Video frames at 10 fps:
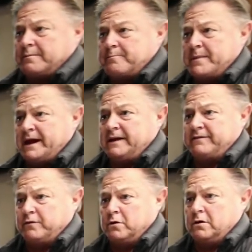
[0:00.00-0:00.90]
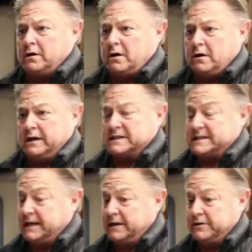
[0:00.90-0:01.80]
made for long
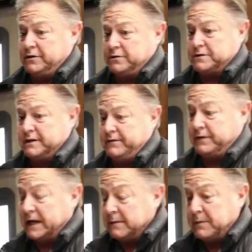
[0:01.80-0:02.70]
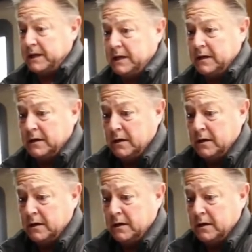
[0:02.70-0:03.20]
extended use need be,